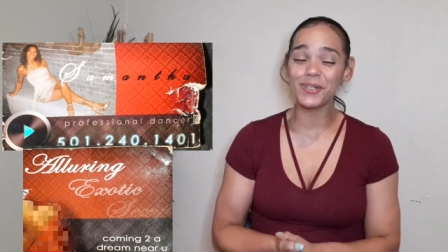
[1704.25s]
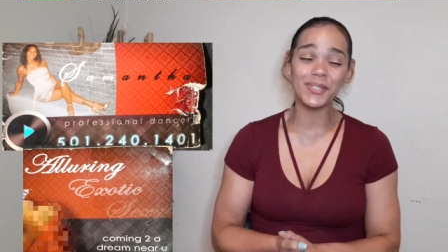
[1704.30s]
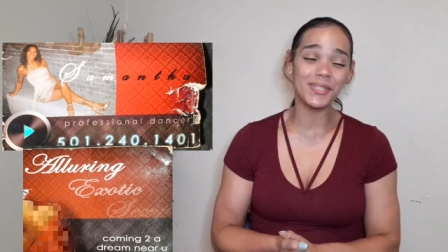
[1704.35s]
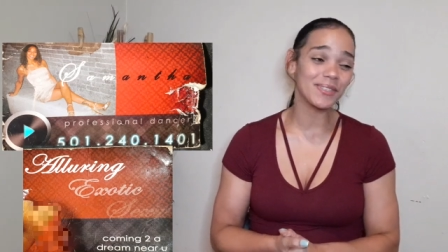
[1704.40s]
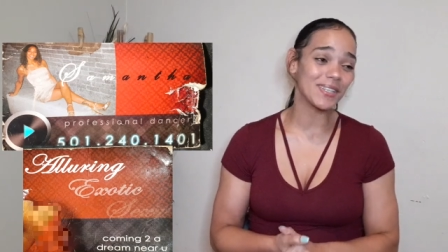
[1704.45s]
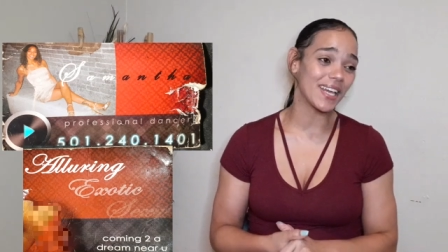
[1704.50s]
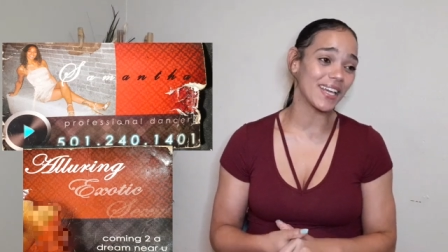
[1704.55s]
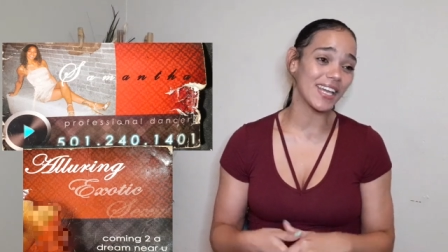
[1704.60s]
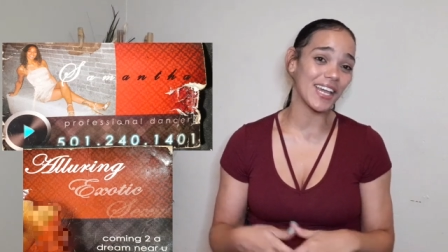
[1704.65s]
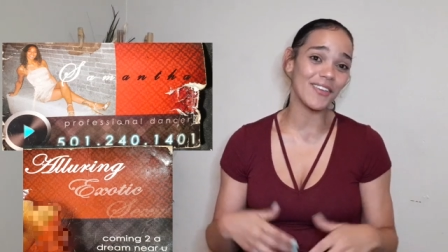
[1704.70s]

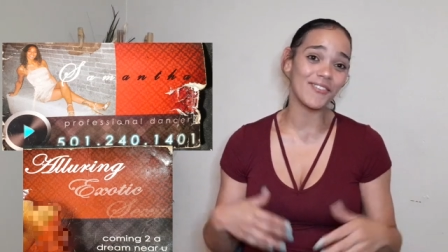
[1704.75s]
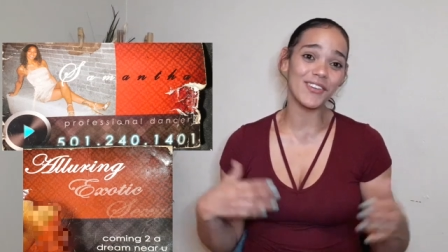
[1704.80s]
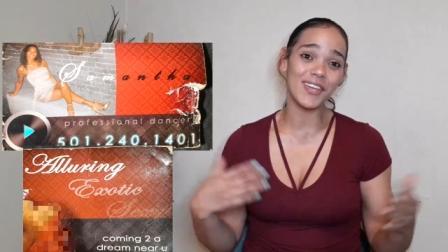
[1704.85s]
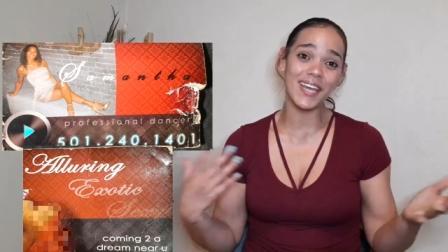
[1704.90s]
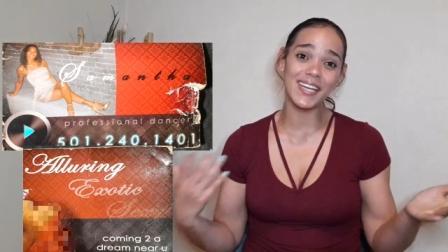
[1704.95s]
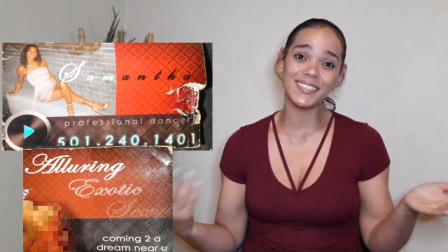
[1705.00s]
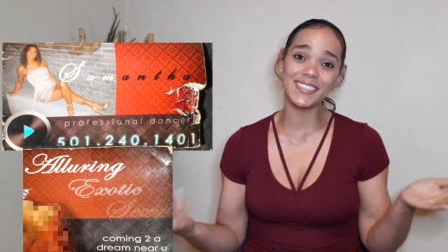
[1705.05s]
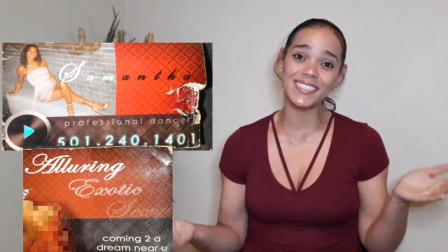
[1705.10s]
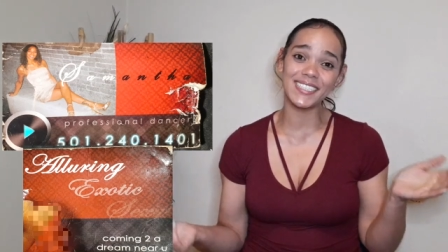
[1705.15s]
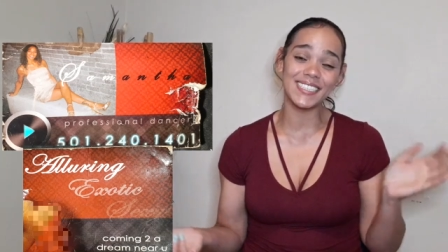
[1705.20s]
well, that gave you
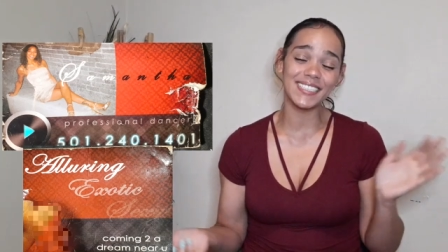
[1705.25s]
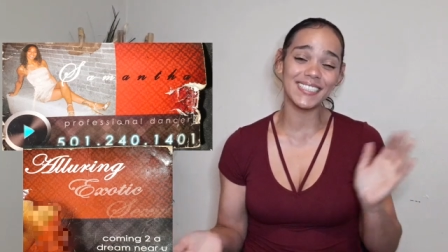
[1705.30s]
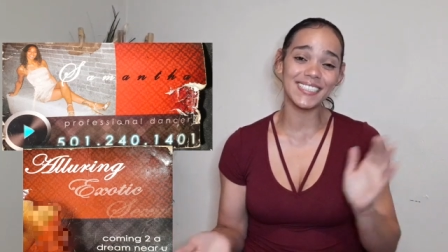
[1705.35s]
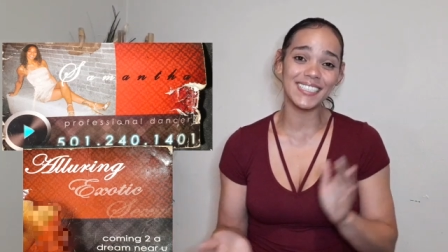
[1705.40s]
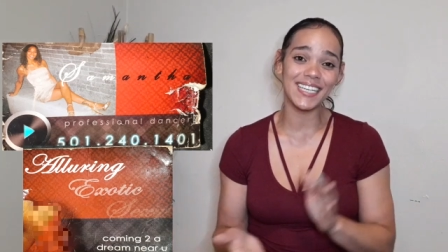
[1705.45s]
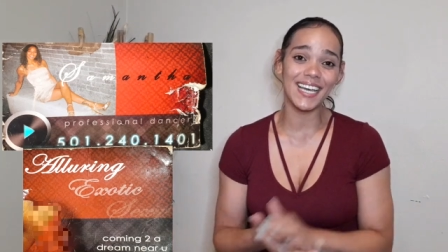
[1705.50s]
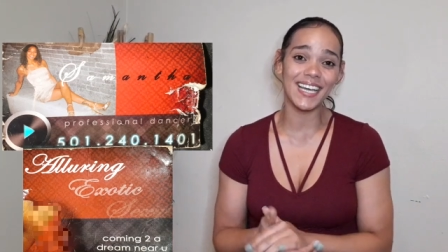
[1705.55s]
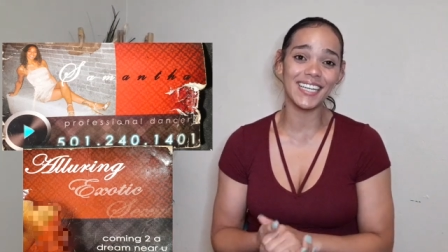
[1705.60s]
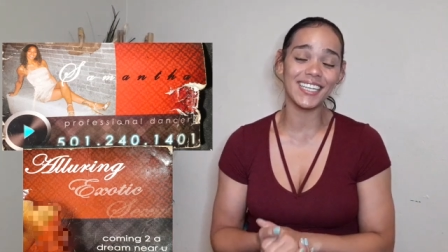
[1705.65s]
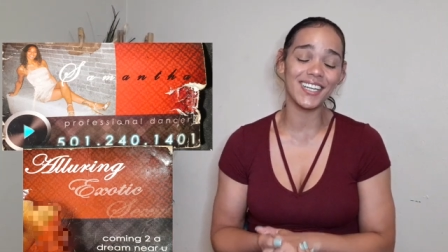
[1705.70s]
guys an
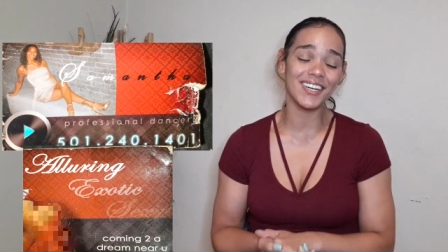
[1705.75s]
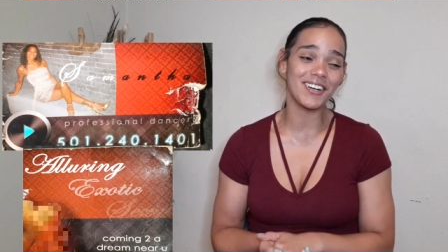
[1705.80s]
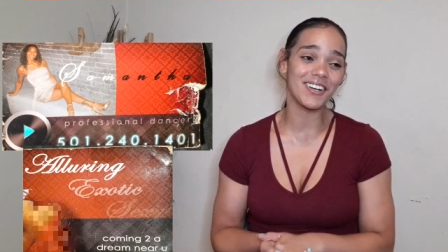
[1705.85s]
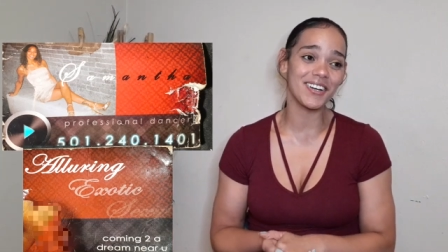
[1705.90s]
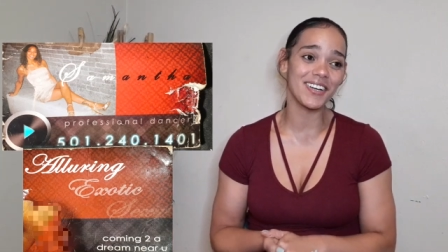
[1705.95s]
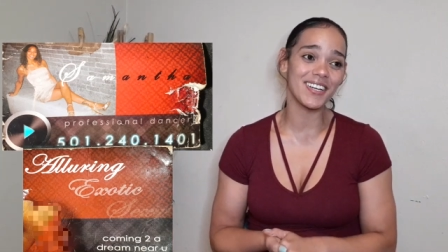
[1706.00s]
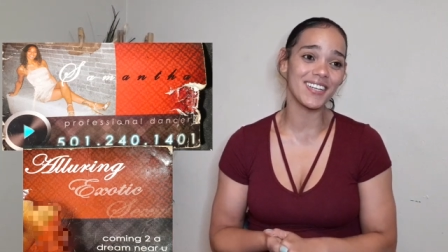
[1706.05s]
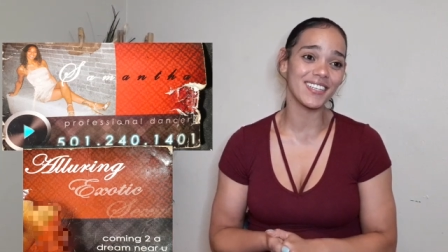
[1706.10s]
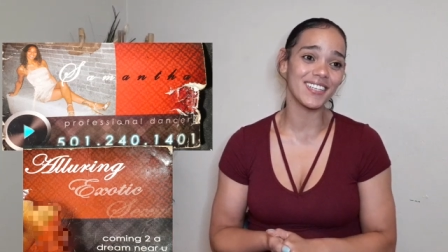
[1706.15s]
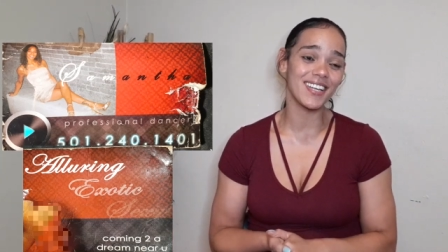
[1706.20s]
insight
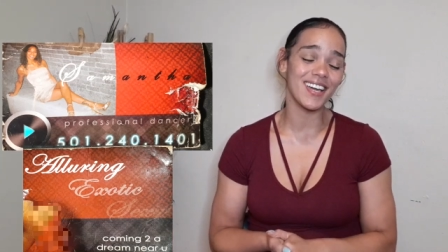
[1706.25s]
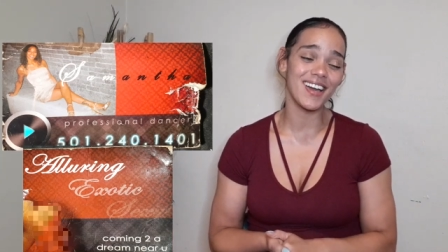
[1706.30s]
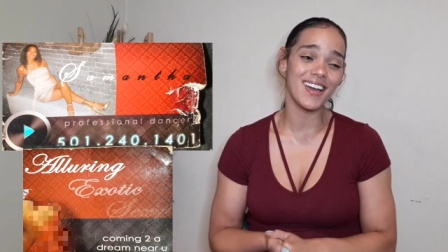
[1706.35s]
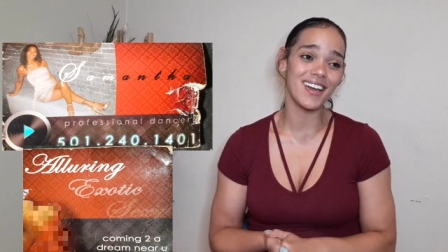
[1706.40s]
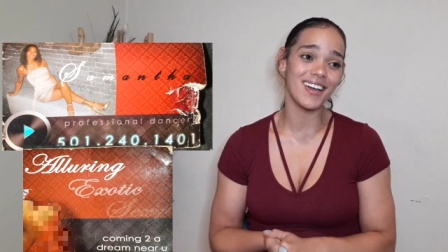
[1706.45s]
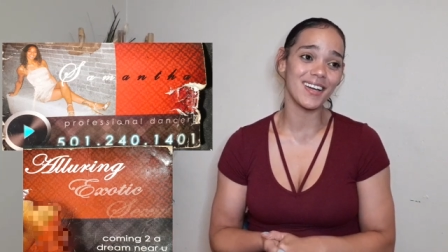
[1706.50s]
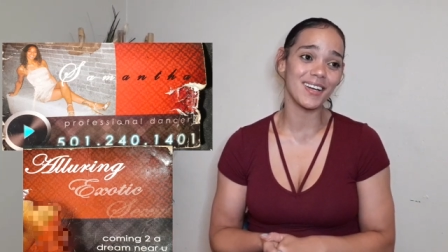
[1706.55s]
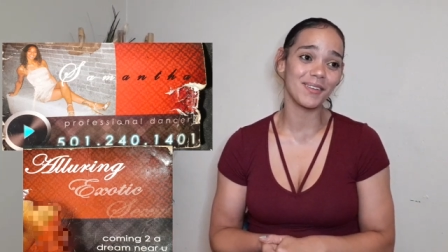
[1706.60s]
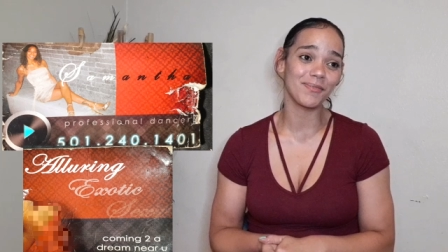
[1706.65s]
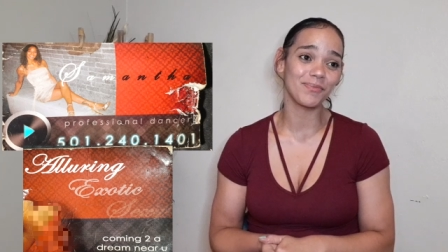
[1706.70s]
on,
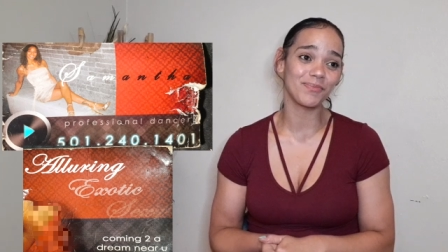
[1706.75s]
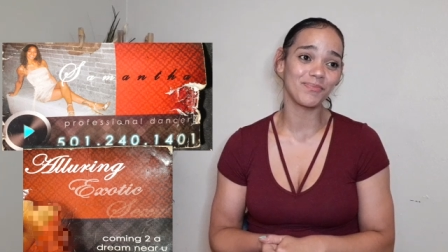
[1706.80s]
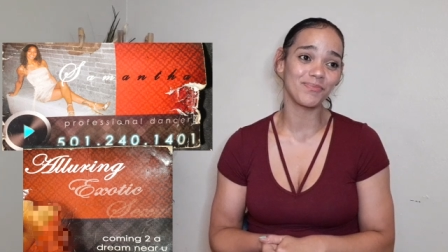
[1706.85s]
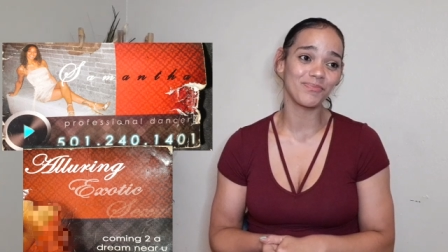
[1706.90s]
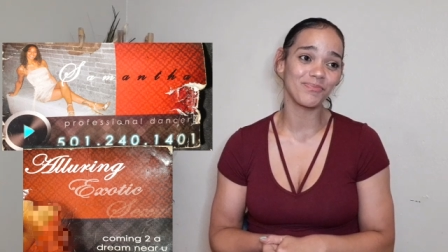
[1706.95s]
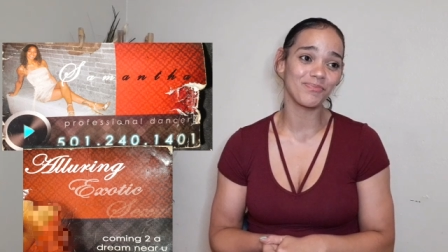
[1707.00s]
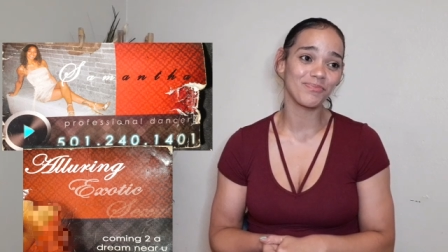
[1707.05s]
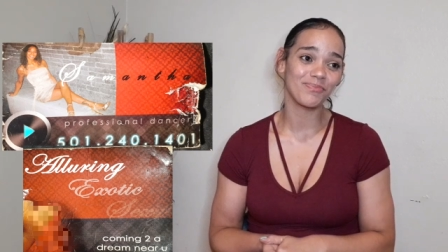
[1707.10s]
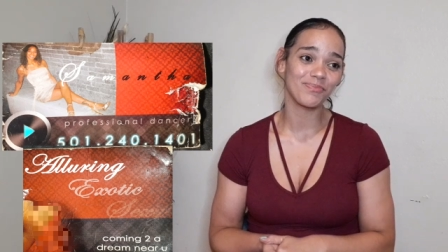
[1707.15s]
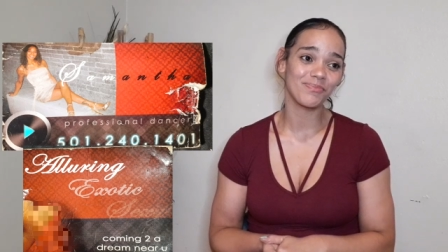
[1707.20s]
um,